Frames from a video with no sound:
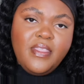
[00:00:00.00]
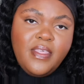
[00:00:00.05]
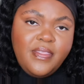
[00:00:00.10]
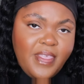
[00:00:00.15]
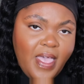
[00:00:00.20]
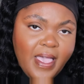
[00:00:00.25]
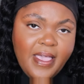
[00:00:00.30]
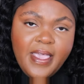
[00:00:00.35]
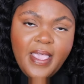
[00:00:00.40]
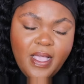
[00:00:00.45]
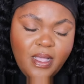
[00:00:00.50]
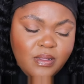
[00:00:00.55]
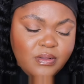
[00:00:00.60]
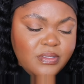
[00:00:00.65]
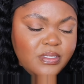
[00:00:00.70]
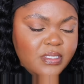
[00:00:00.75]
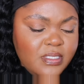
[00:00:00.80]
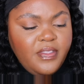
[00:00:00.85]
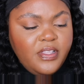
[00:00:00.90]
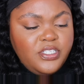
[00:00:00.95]
that
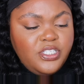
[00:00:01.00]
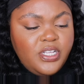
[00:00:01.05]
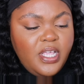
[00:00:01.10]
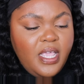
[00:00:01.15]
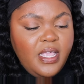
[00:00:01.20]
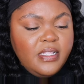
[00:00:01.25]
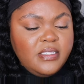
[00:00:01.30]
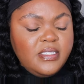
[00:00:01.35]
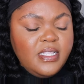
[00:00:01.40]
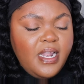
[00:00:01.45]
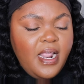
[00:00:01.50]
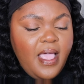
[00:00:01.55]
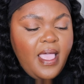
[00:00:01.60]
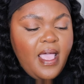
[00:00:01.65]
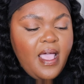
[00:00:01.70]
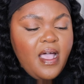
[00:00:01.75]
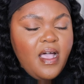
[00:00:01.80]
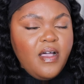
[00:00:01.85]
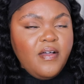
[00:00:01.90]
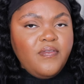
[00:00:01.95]
counts. The shades that I
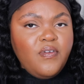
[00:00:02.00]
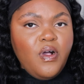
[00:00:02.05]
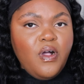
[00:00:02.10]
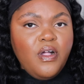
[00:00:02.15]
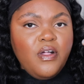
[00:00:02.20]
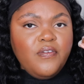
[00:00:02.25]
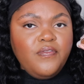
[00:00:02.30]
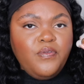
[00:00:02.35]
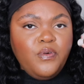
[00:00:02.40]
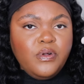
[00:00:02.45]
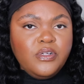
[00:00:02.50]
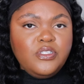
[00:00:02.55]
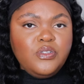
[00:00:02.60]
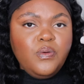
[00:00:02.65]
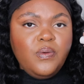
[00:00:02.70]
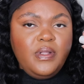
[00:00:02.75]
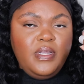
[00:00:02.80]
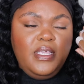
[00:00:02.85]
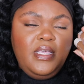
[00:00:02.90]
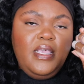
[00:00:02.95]
have are
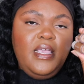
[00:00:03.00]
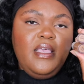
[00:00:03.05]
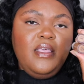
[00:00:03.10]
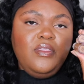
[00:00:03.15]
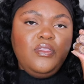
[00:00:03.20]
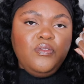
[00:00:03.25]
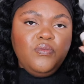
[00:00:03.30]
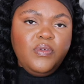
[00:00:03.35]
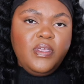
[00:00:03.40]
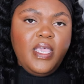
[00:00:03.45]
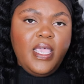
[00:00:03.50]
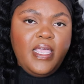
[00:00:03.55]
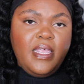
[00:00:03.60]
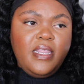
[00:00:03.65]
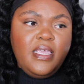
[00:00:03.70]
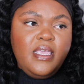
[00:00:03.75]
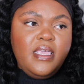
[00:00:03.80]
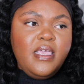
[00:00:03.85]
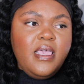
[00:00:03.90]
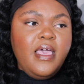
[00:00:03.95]
420 and
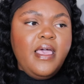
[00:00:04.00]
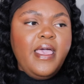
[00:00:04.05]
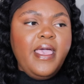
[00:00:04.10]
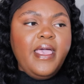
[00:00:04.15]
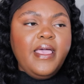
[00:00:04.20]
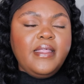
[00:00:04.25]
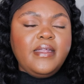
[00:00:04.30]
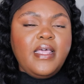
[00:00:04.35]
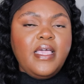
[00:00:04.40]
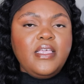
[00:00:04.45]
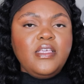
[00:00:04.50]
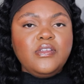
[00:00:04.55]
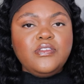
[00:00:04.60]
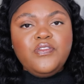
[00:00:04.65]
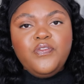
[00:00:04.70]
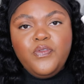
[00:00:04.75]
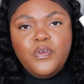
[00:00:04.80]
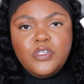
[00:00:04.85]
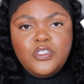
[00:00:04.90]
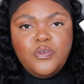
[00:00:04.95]
380, and I use
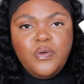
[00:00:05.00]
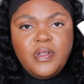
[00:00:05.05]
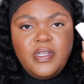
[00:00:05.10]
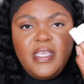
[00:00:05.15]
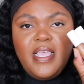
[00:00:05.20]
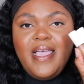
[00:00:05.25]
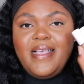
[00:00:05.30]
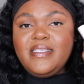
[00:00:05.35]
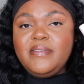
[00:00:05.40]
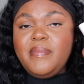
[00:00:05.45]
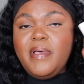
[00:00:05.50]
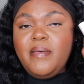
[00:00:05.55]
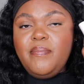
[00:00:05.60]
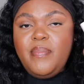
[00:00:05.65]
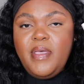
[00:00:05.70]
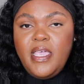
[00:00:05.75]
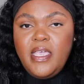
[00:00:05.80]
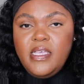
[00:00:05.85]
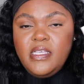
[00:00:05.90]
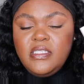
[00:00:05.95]
420 as my
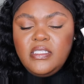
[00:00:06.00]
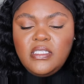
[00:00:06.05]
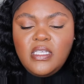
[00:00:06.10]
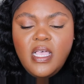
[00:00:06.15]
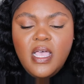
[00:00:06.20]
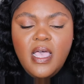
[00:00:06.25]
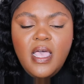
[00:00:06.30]
base.